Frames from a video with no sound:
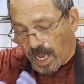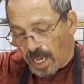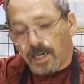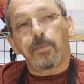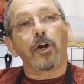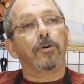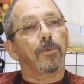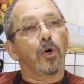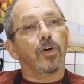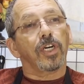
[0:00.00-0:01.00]
and the
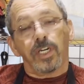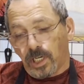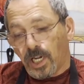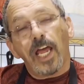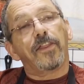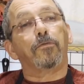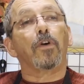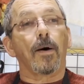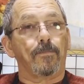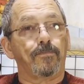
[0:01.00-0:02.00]
buttermilk and the
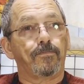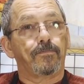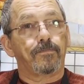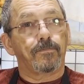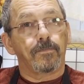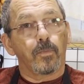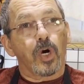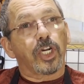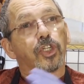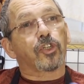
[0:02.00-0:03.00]
rum. We're
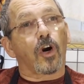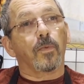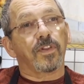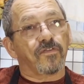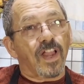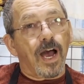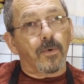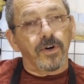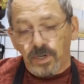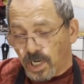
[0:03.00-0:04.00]
going to start with
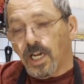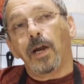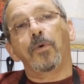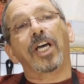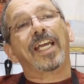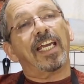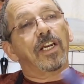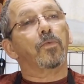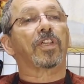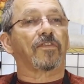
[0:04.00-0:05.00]
flour and we're going to
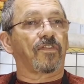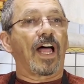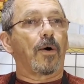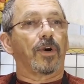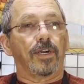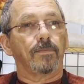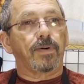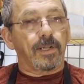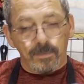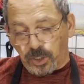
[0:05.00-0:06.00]
end with the flour.
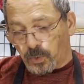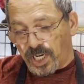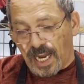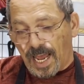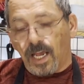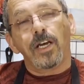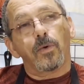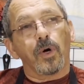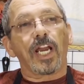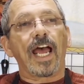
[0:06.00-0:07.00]
But in between that,
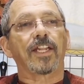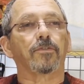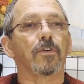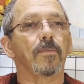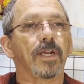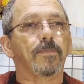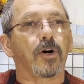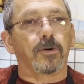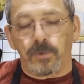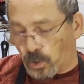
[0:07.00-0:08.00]
we're going to add the rum and the
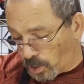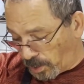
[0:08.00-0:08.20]
buttermilk.